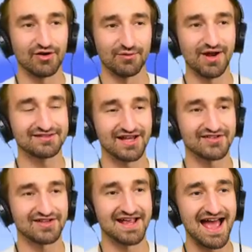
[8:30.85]
okay, we're not
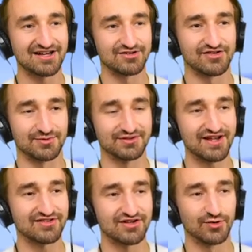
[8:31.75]
testing accuracy, we're
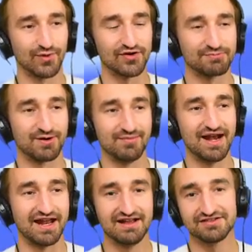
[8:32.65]
testing your words per
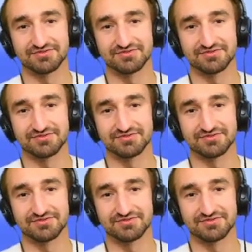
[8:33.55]
minute.